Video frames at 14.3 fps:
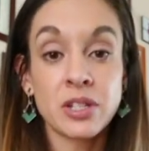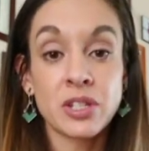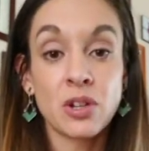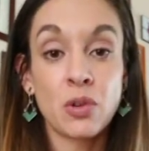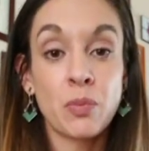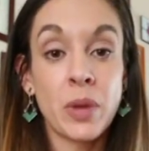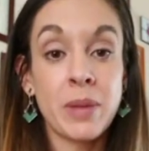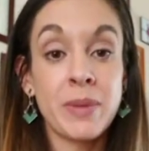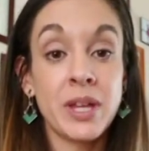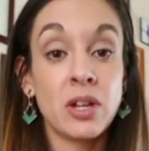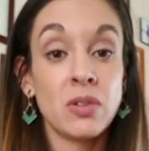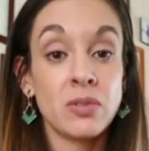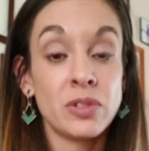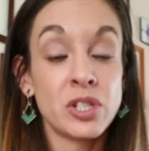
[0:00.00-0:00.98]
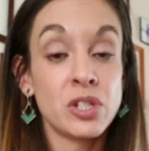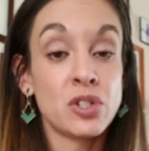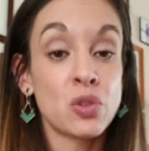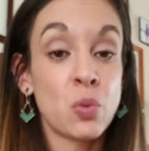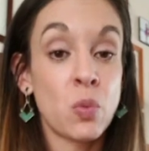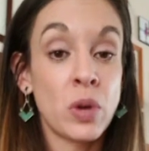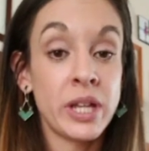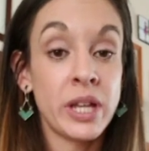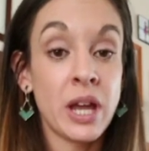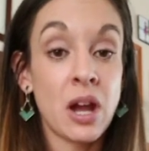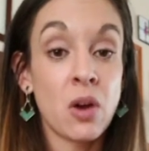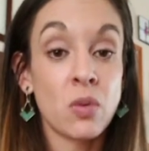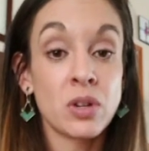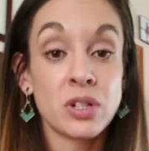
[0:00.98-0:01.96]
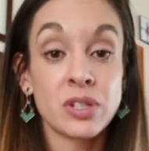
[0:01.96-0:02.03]
So maybe go to 20
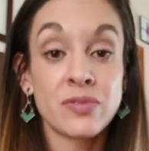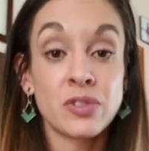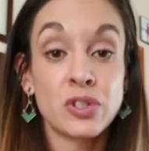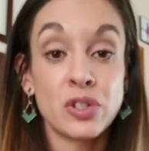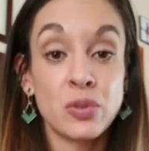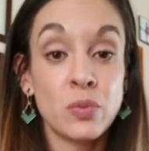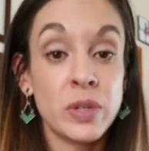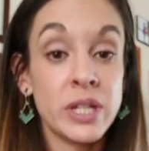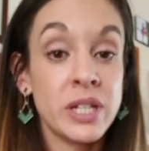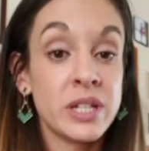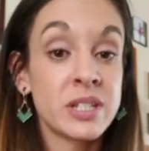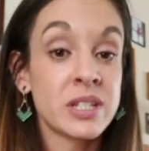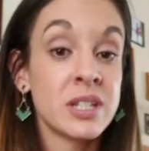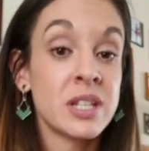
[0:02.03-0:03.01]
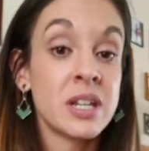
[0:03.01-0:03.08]
hours for 2 weeks,